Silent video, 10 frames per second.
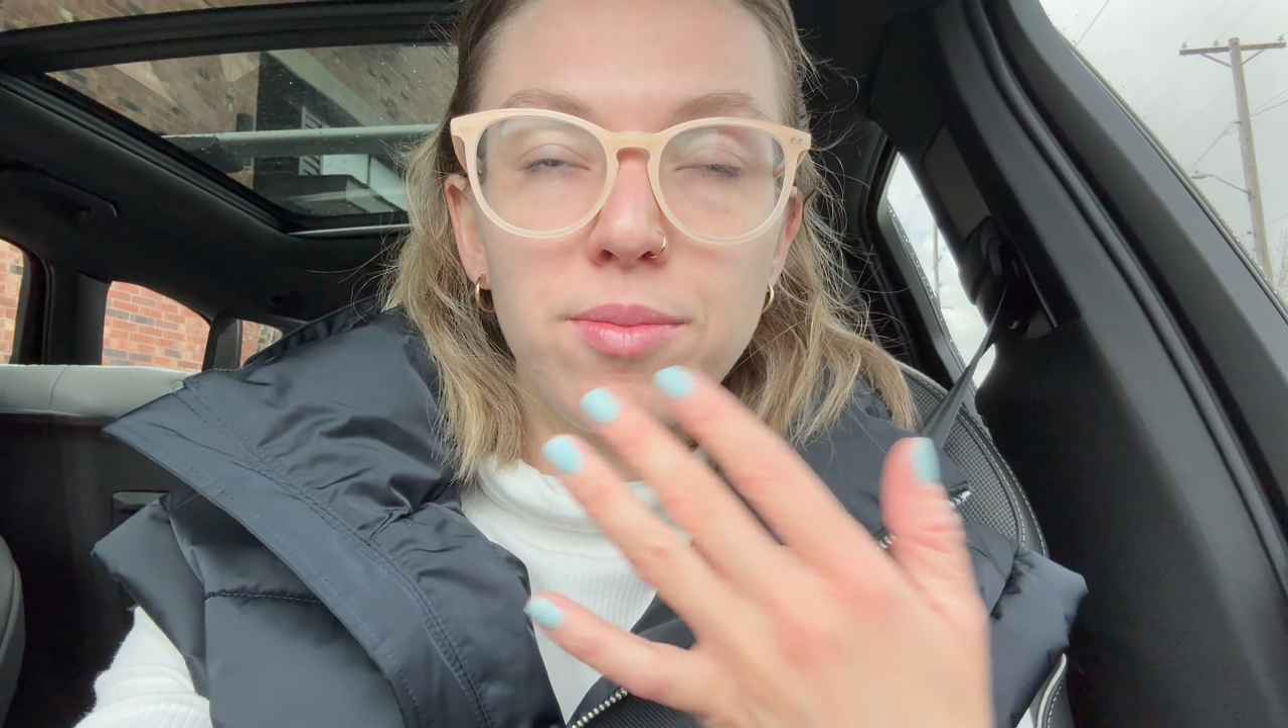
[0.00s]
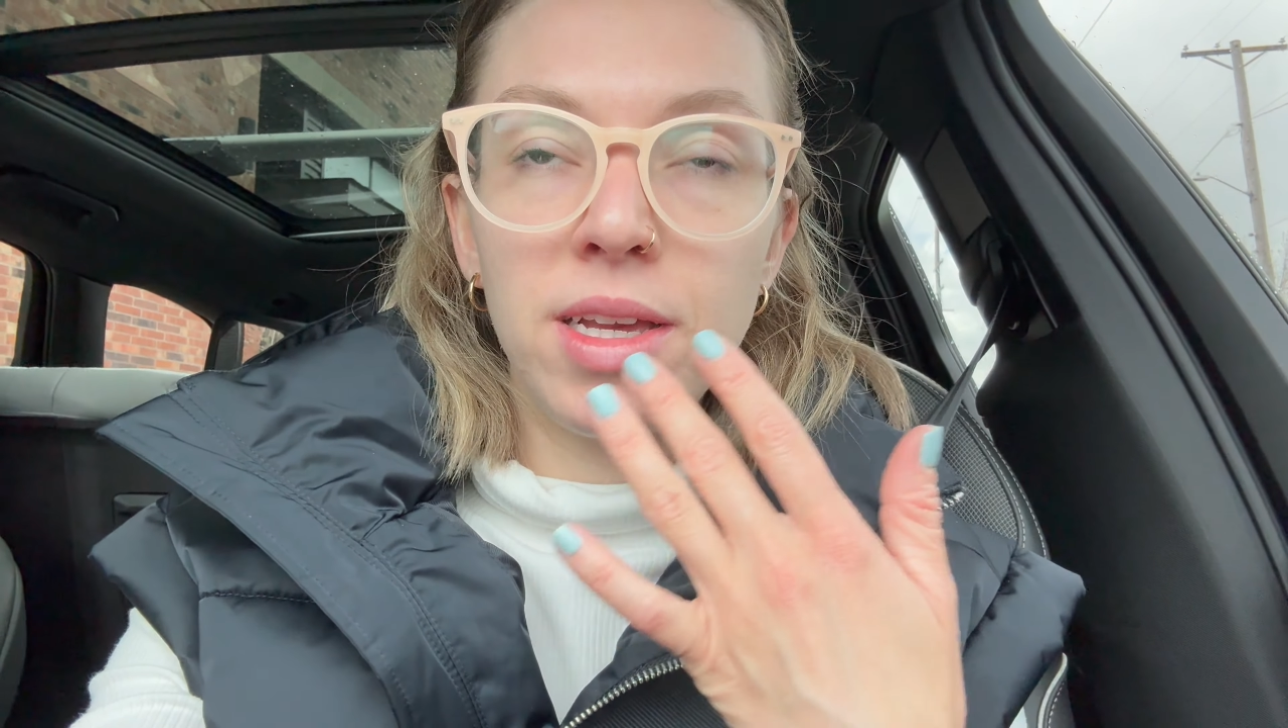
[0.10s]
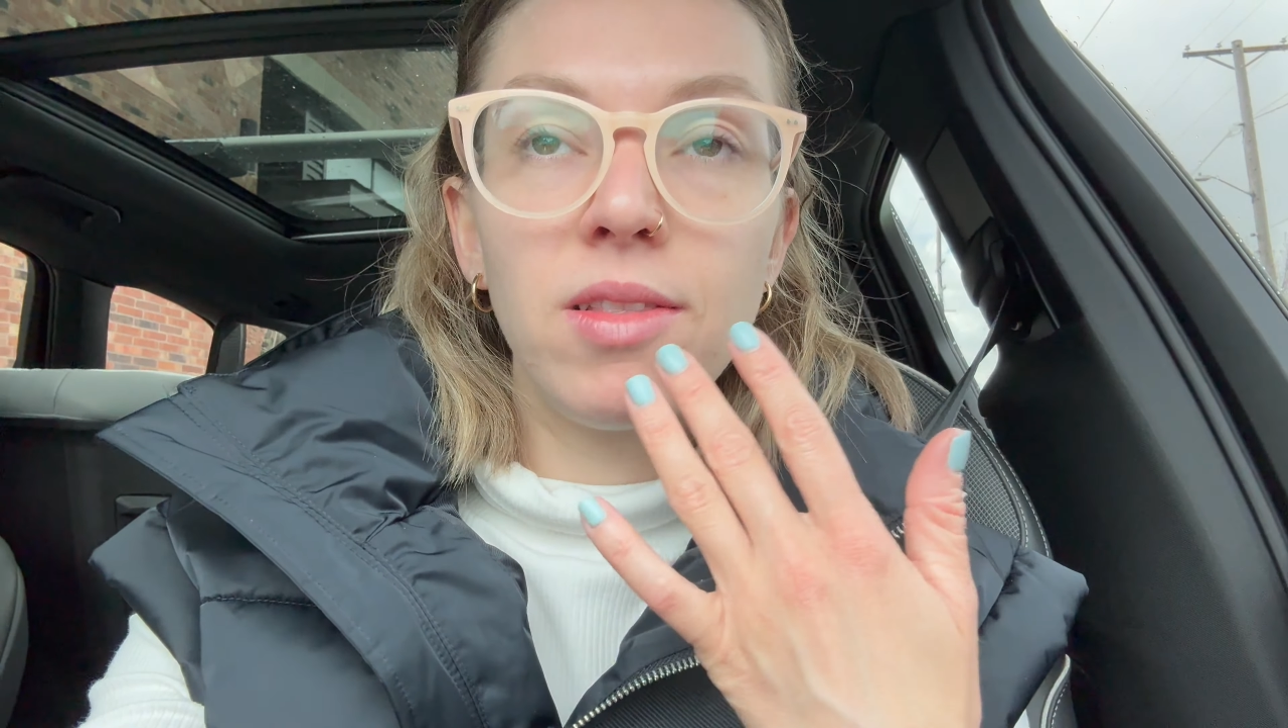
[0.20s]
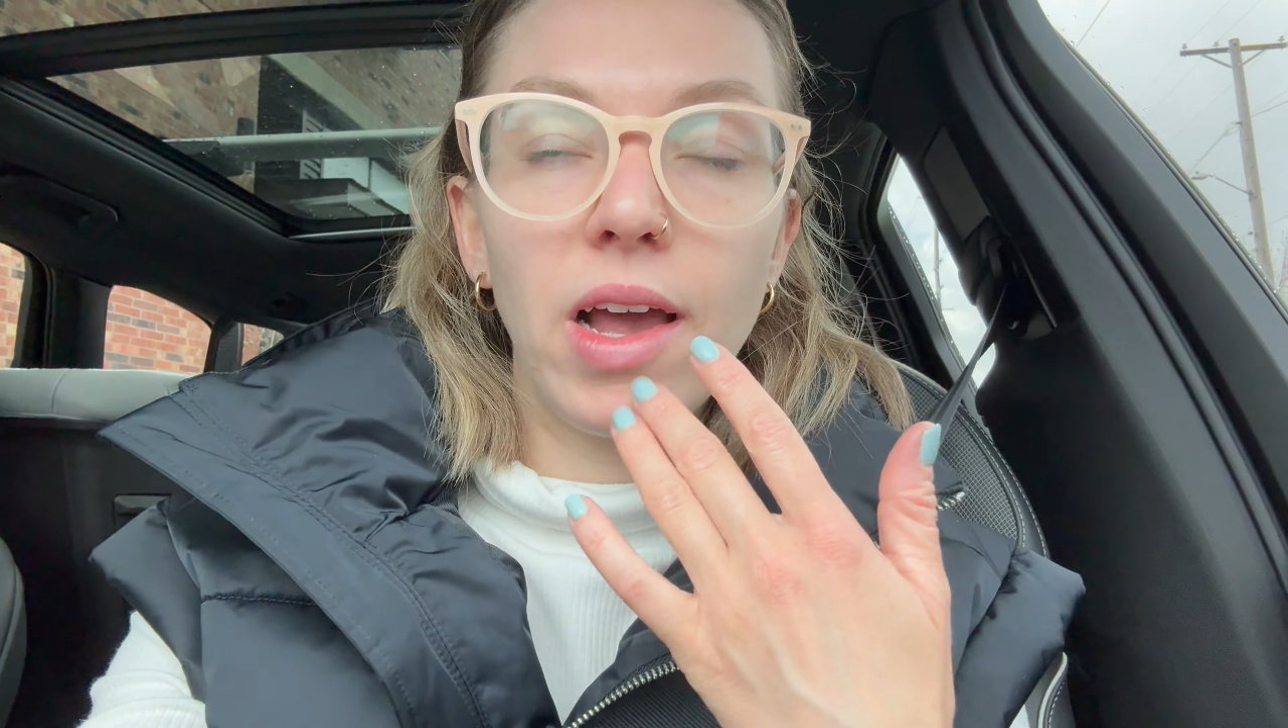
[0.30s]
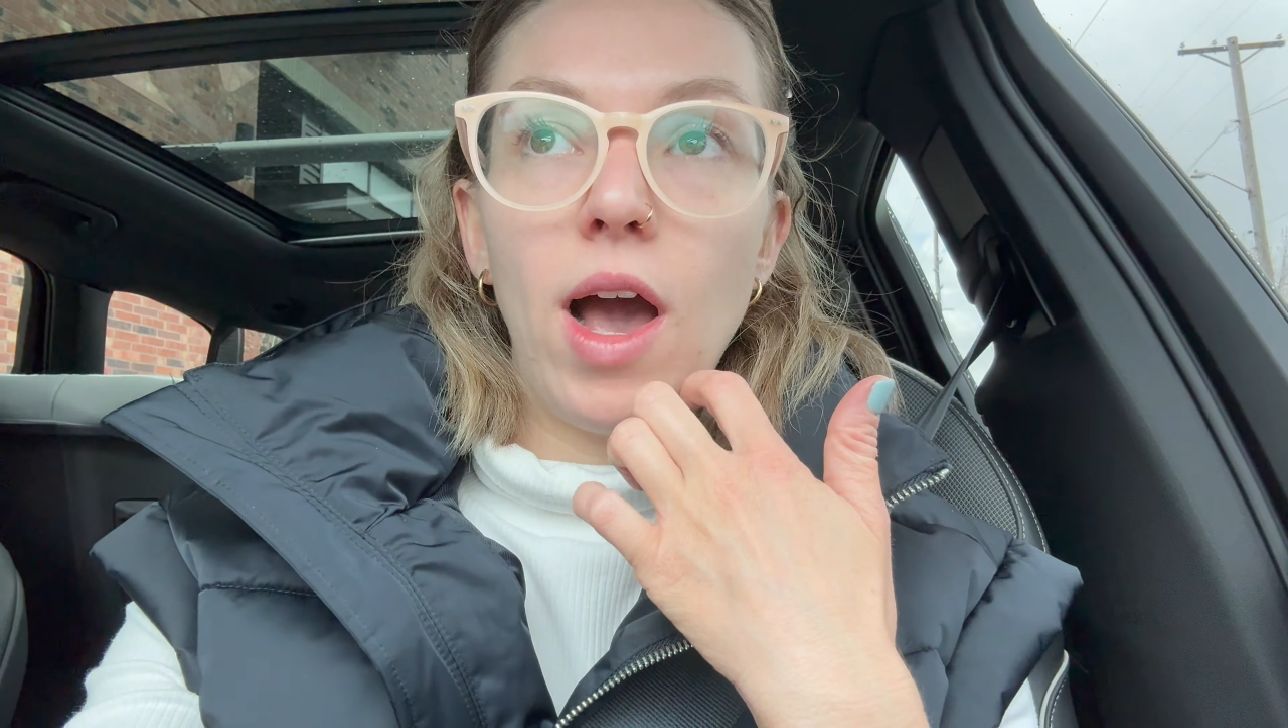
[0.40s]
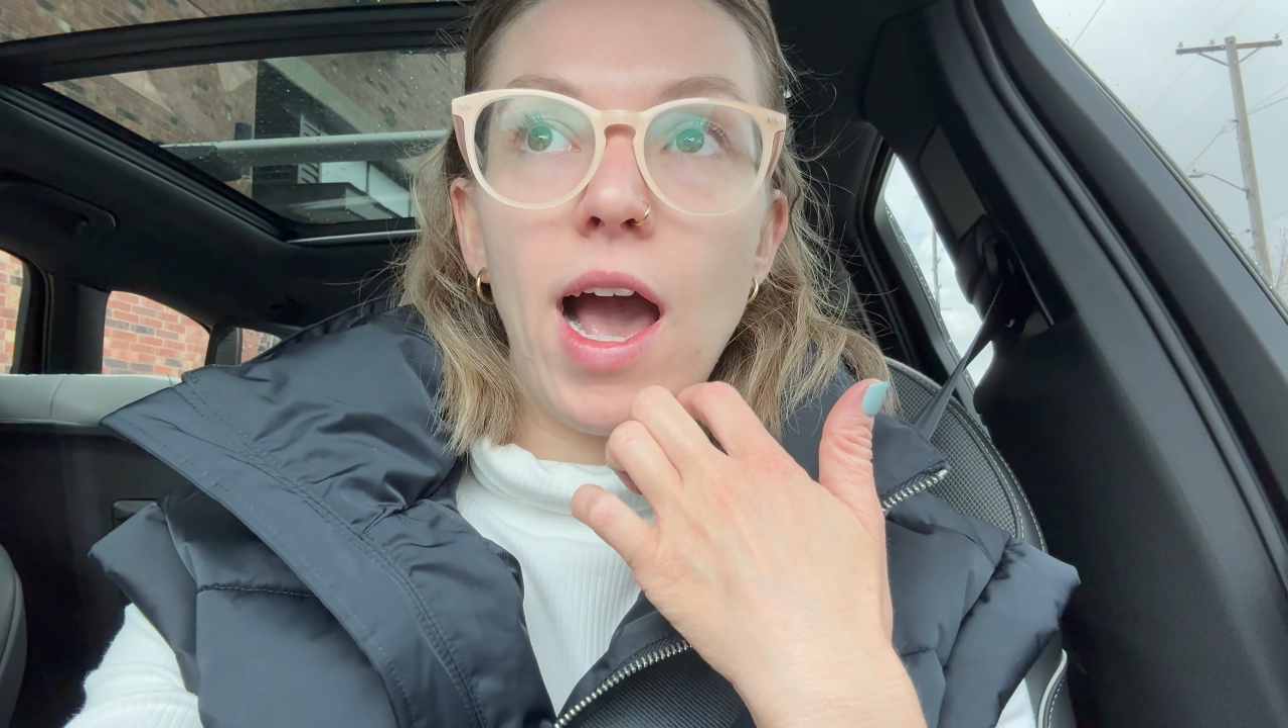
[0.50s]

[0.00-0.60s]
mean like,